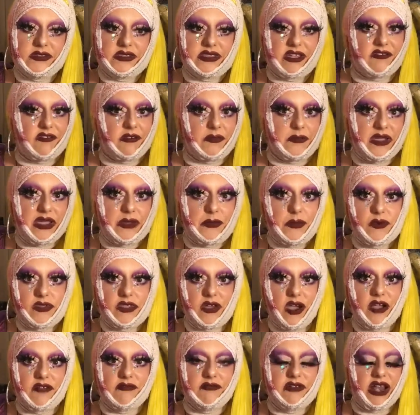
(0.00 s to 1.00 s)
There are people
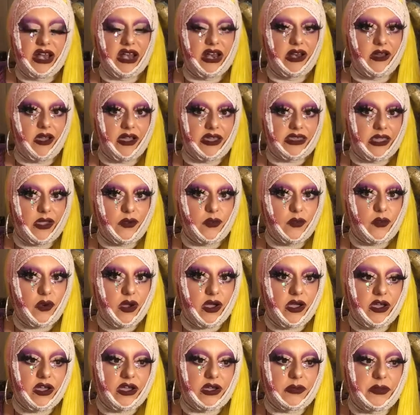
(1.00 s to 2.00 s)
that I really like their
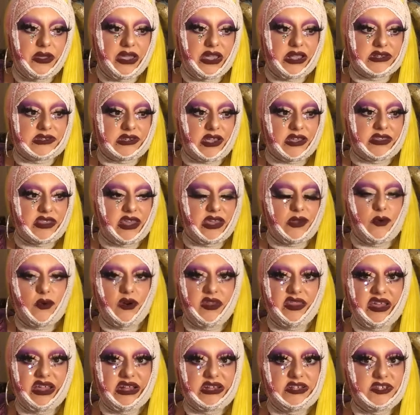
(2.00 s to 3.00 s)
work because I think
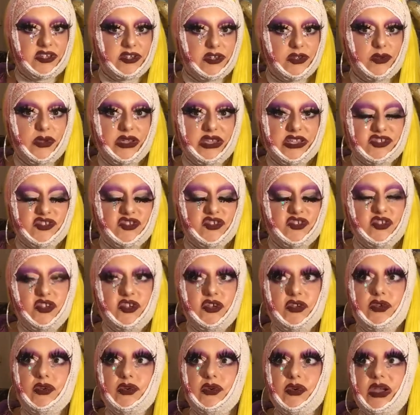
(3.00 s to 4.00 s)
what they do is
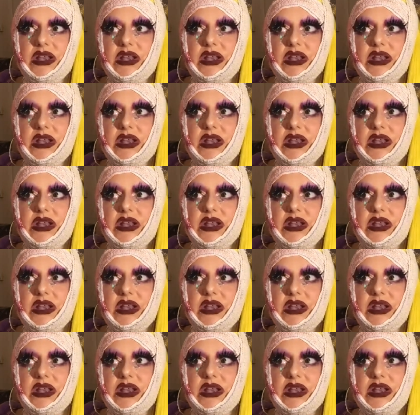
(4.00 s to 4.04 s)
new